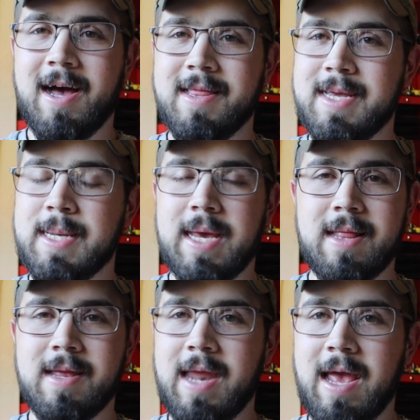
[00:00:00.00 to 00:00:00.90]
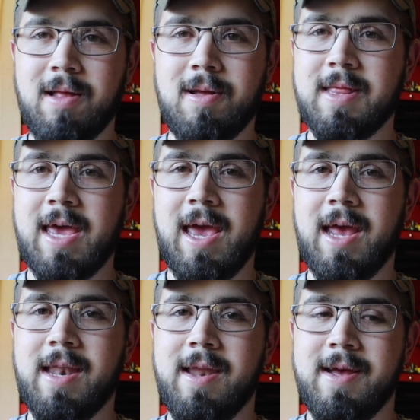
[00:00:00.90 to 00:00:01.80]
this hit the nail on the
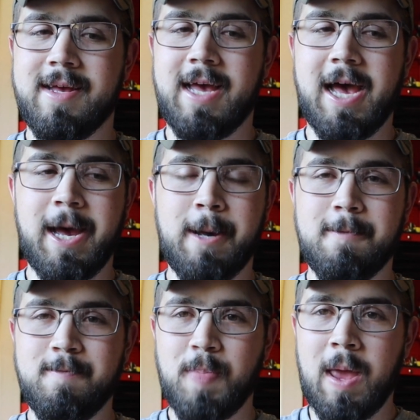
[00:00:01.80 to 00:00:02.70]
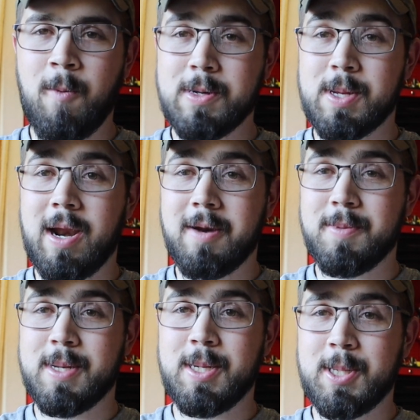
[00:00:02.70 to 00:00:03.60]
head. I wasn't
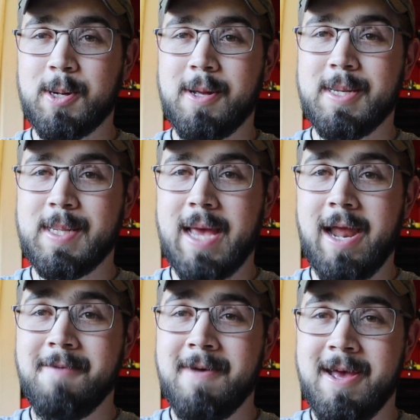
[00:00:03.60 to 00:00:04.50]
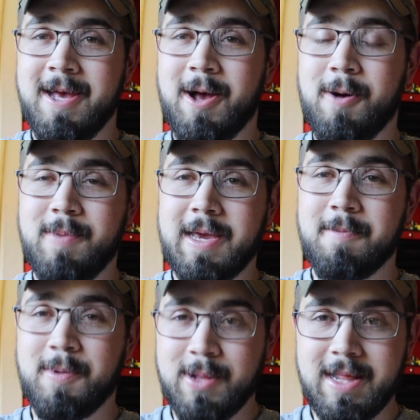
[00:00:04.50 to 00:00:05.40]
100% sure on the setup. I'll be
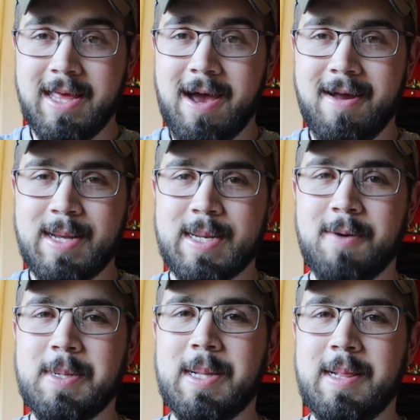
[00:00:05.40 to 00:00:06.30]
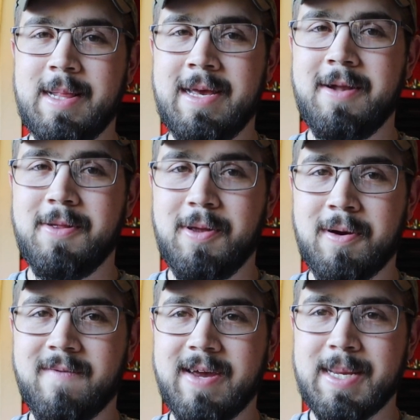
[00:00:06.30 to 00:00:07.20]
completely honest, I was a little
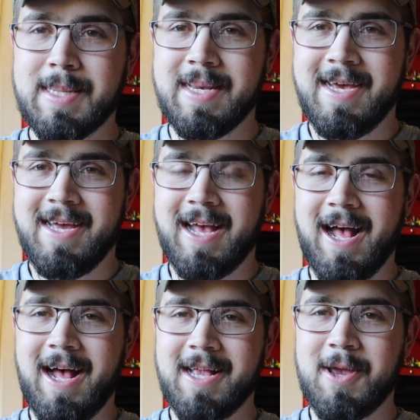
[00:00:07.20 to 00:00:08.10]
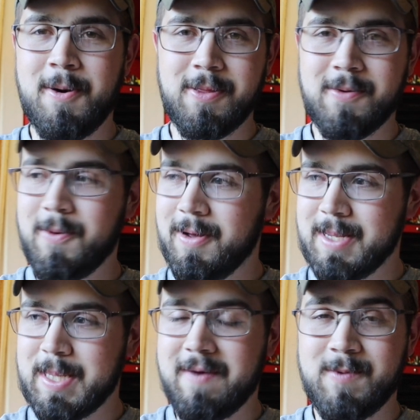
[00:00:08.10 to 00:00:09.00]
nervous going through all
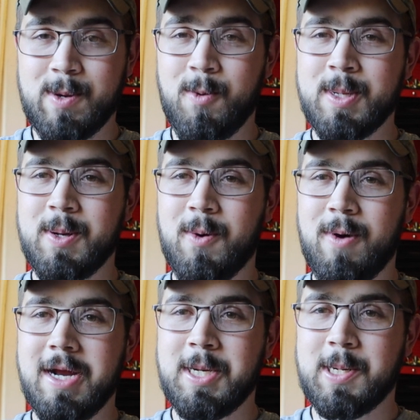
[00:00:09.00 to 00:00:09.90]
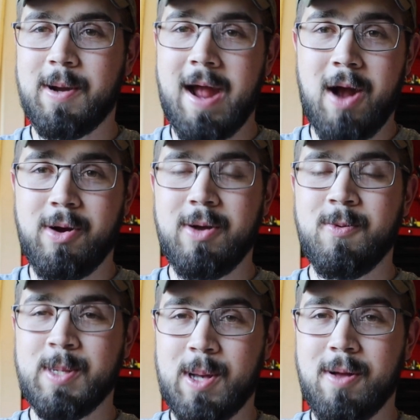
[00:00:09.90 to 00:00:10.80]
this stuff because I wasn't quite sure how it
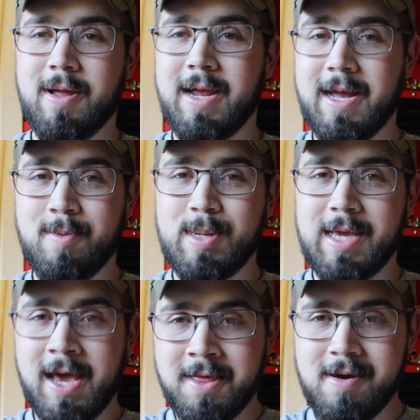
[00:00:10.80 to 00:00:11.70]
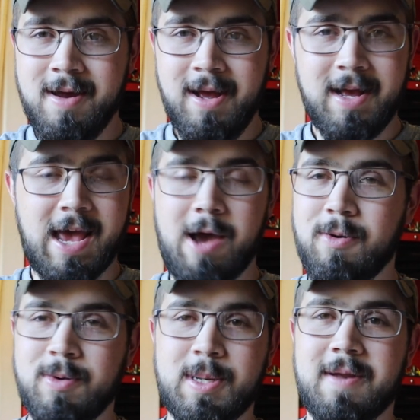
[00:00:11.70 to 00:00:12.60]
was all going to come together, how
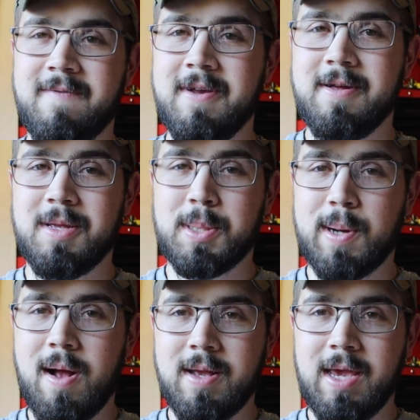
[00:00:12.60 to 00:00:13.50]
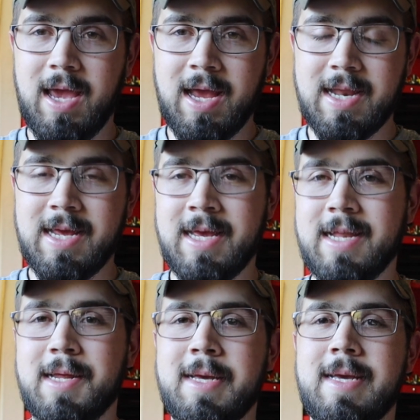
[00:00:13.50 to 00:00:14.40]
it was going to fit on the truck, and
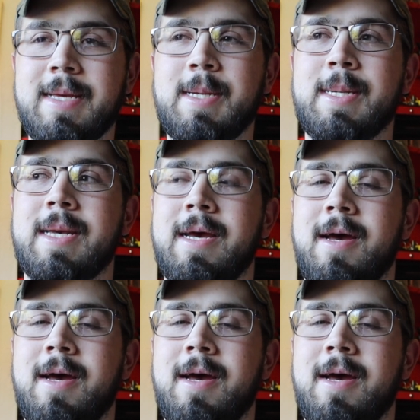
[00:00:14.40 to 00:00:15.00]
it is